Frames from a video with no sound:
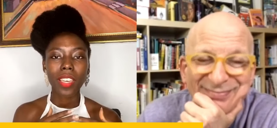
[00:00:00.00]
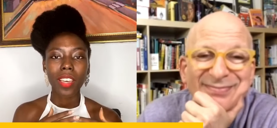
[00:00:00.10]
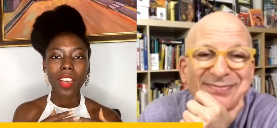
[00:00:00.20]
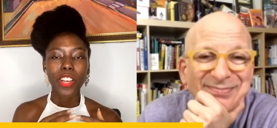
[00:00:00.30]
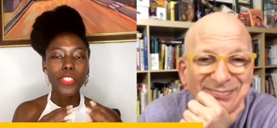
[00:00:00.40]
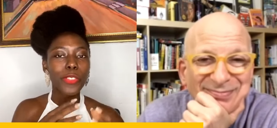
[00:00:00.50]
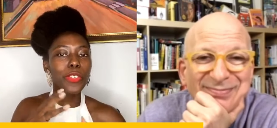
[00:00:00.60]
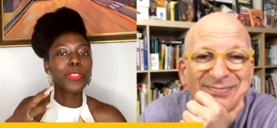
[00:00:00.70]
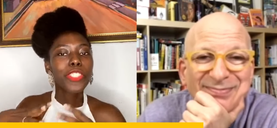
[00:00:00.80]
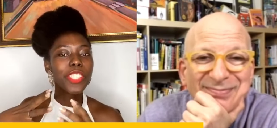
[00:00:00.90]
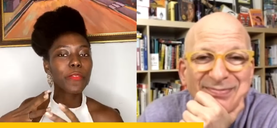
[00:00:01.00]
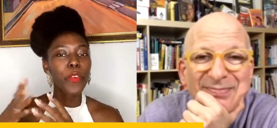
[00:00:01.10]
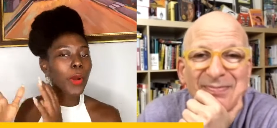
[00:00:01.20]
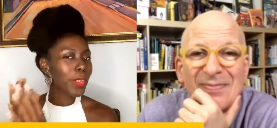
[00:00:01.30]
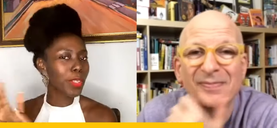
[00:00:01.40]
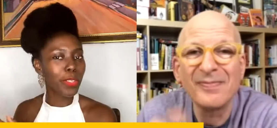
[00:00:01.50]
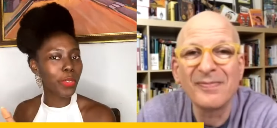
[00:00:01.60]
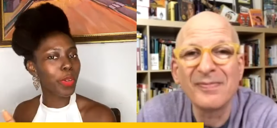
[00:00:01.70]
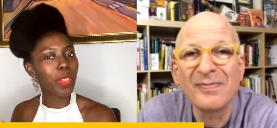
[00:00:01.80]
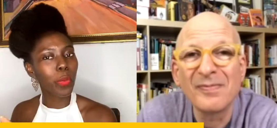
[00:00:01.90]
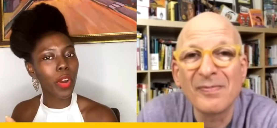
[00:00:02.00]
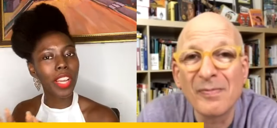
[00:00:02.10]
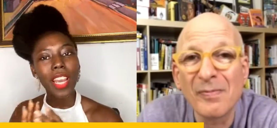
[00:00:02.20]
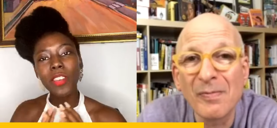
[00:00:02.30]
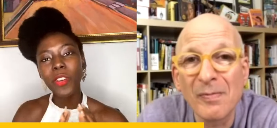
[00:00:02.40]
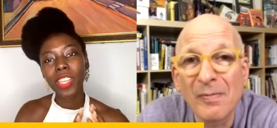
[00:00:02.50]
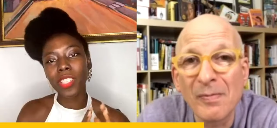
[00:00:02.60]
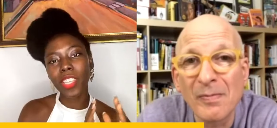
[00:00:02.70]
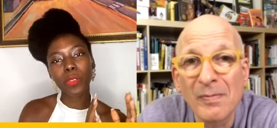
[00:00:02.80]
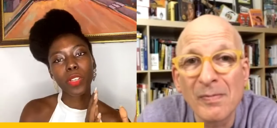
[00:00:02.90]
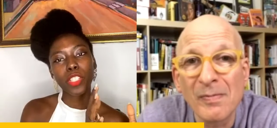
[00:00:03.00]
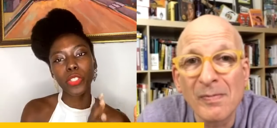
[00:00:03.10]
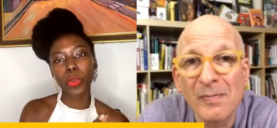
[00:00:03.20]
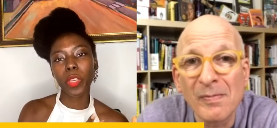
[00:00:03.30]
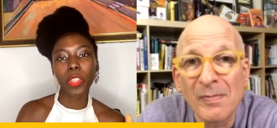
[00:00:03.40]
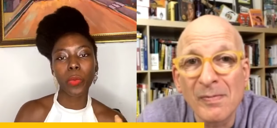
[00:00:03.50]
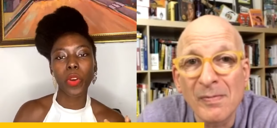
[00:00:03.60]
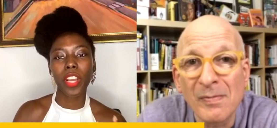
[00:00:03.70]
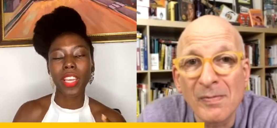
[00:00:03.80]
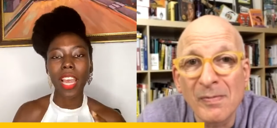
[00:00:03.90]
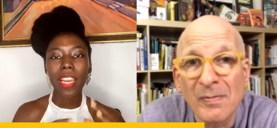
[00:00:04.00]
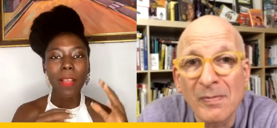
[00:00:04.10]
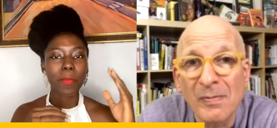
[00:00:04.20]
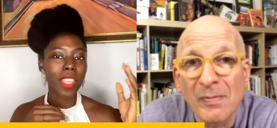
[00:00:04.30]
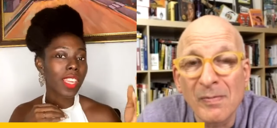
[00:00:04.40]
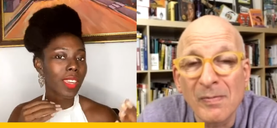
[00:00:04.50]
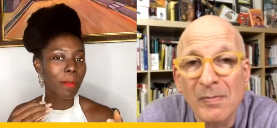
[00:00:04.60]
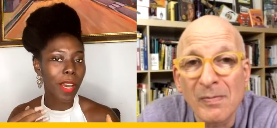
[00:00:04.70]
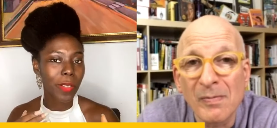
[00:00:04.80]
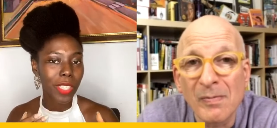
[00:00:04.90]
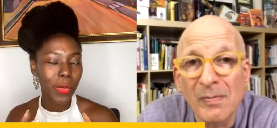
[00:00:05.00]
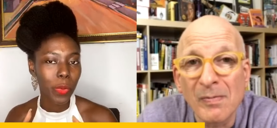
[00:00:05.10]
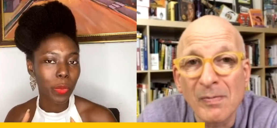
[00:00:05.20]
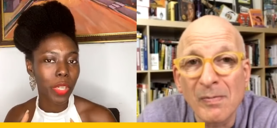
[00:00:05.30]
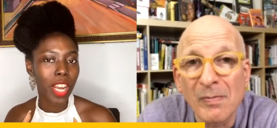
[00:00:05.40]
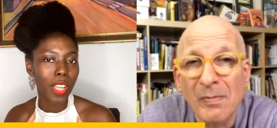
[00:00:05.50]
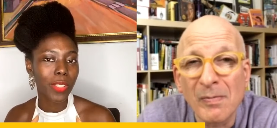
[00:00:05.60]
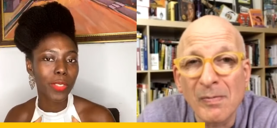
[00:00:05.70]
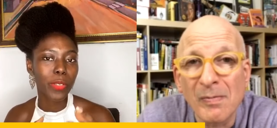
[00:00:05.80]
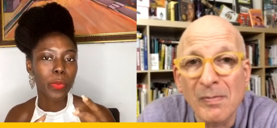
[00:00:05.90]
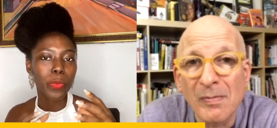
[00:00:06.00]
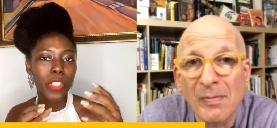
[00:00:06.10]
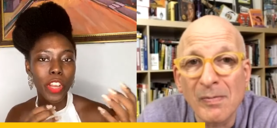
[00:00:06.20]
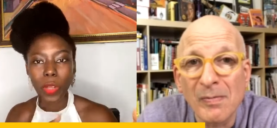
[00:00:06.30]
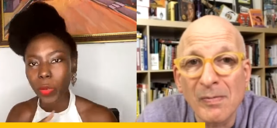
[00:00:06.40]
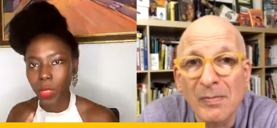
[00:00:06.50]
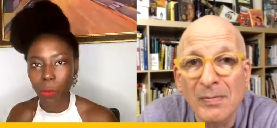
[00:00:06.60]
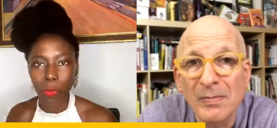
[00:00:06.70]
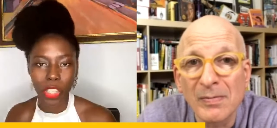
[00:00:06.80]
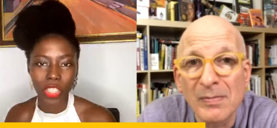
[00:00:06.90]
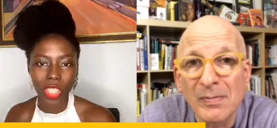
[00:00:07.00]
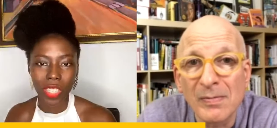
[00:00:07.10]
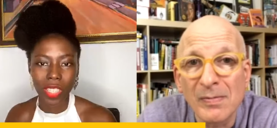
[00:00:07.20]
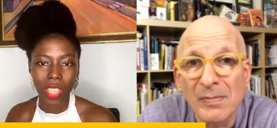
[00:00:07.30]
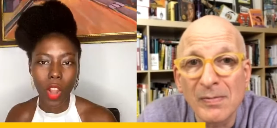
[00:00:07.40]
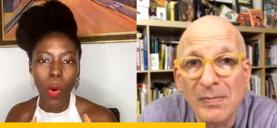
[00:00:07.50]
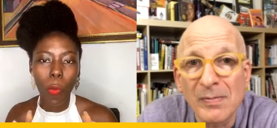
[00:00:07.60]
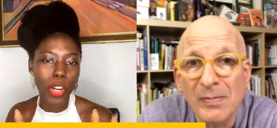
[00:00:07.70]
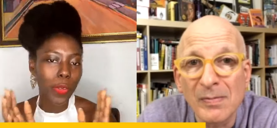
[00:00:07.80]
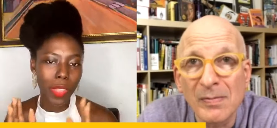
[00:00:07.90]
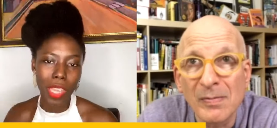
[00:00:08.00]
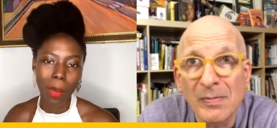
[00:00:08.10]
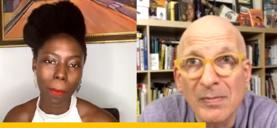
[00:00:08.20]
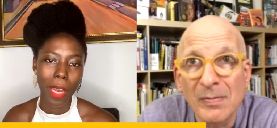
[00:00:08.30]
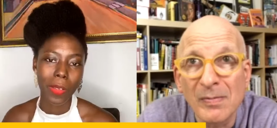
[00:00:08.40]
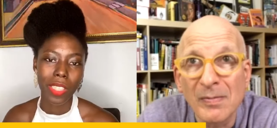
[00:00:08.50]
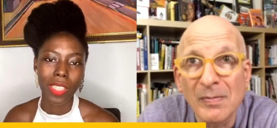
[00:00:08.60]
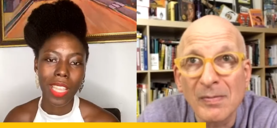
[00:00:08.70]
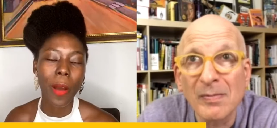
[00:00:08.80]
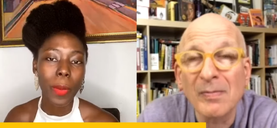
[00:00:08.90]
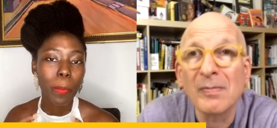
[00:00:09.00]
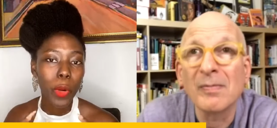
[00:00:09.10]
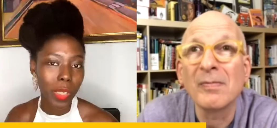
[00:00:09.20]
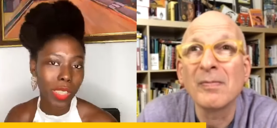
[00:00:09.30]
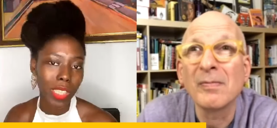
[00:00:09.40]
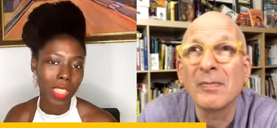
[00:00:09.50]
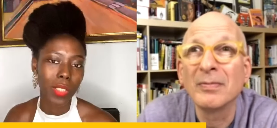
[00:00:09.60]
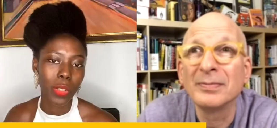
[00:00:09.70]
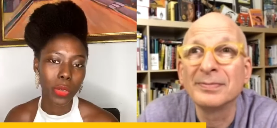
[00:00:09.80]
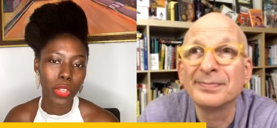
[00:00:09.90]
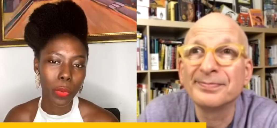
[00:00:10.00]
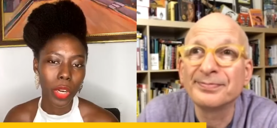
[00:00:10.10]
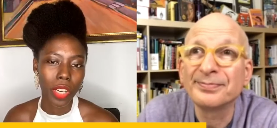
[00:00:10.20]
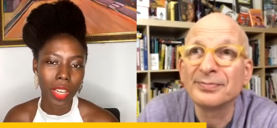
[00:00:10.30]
Speaker 1: do you just focus on doing the work and not necessarily showing the work? And I'm thinking about this with regards to tunnels and bridges. What do you think about it? How important is it to show your work?